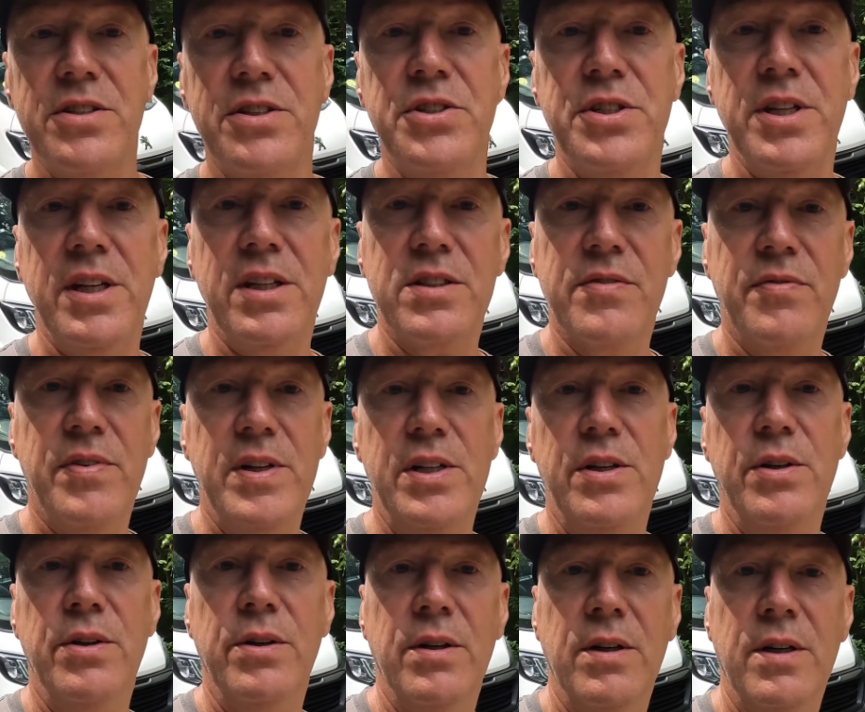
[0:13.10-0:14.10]
the 6th
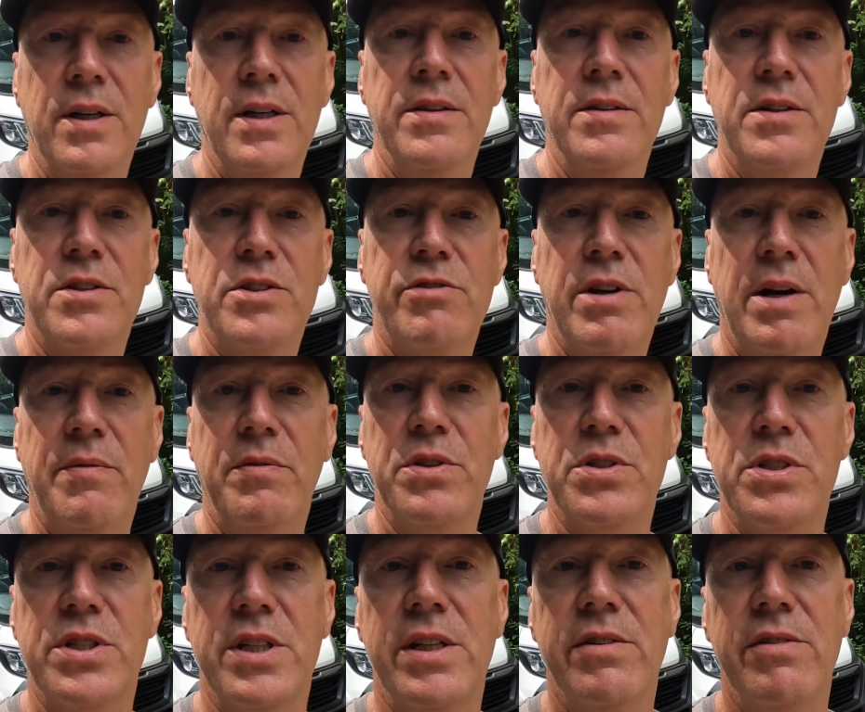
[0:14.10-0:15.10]
video in this
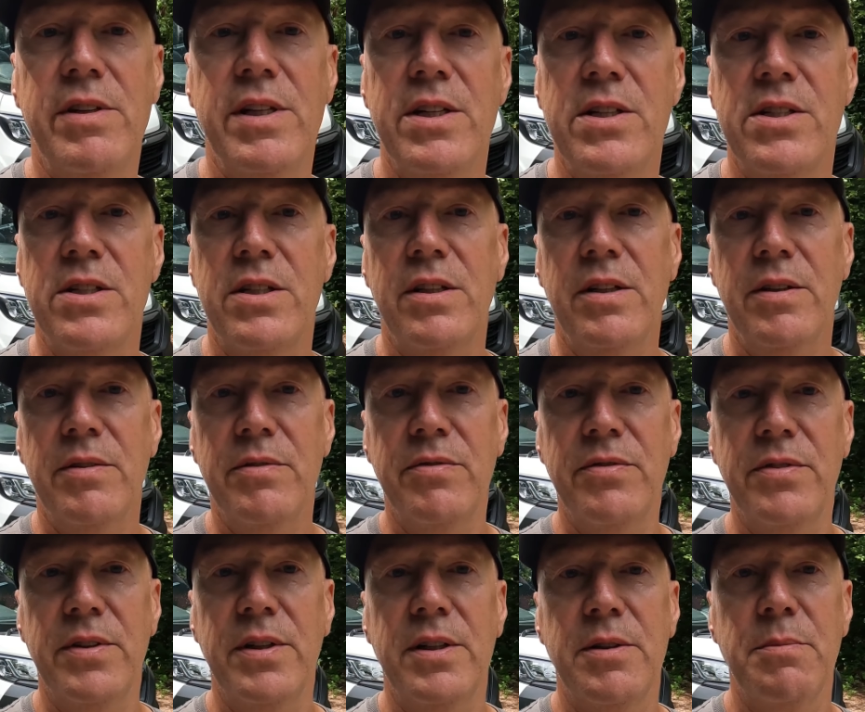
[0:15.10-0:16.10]
travel series of
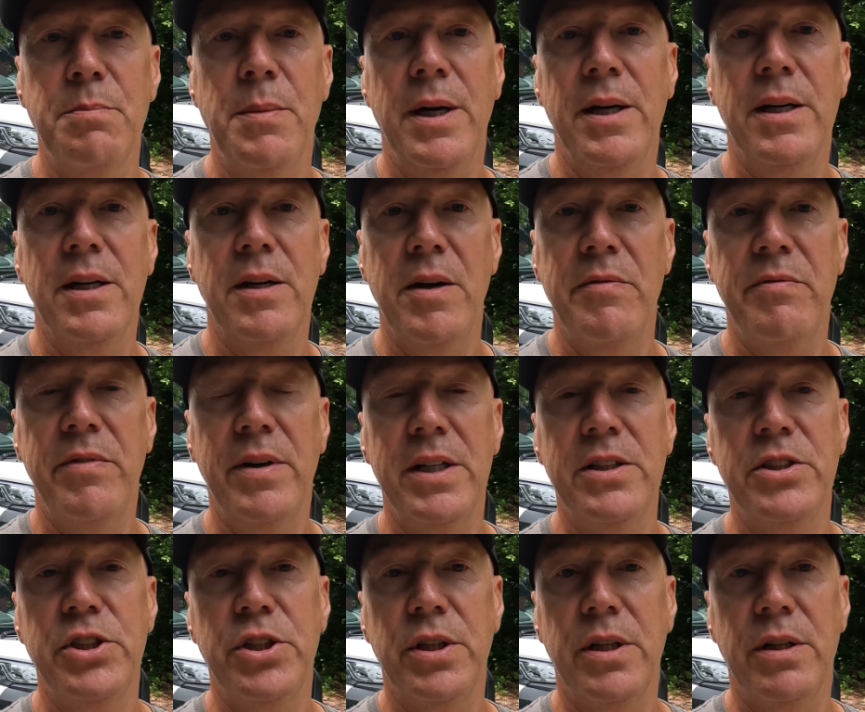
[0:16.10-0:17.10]
my
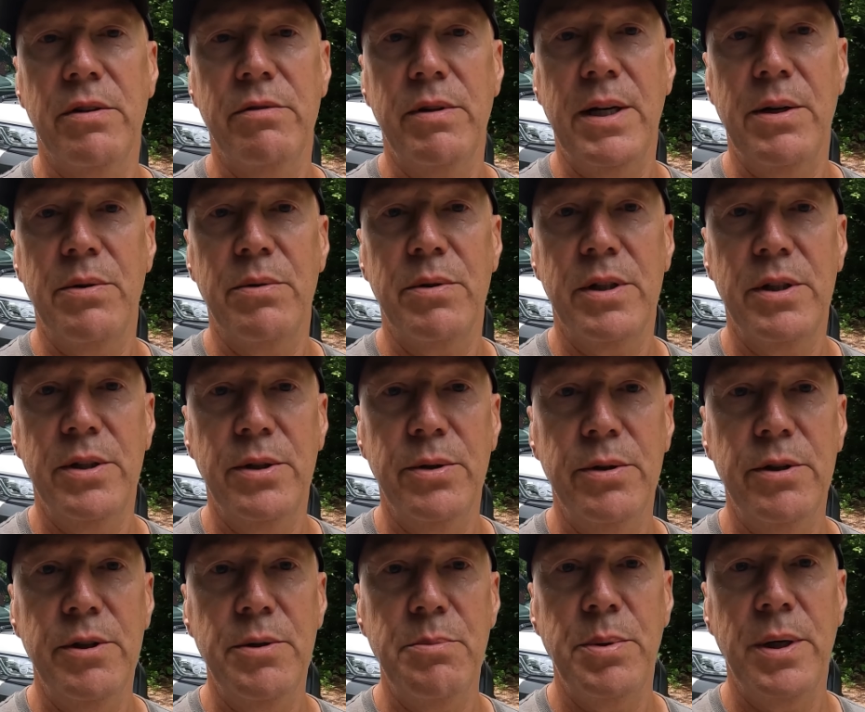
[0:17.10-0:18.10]
adventure around
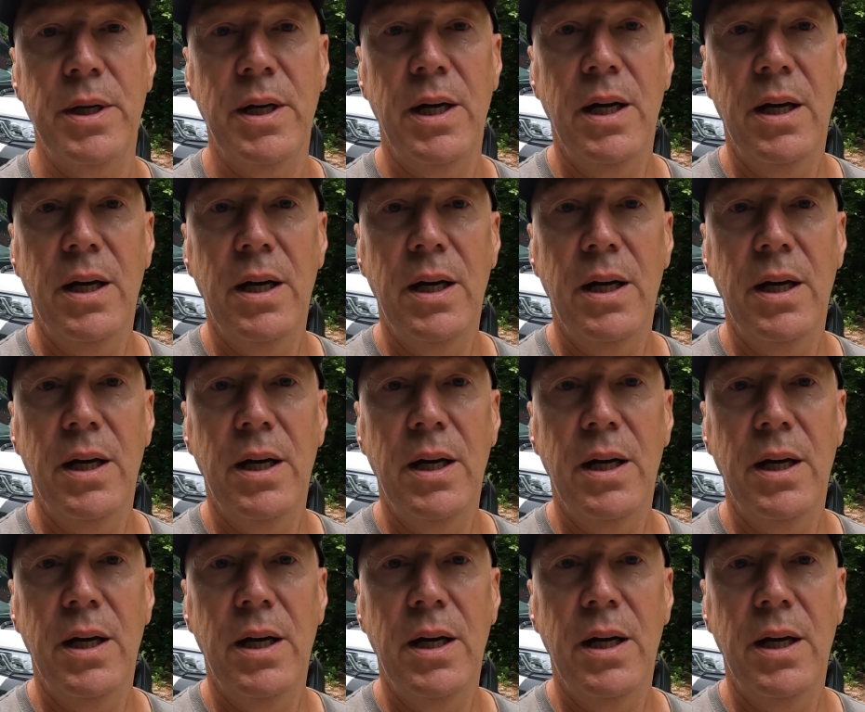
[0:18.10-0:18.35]
Europe,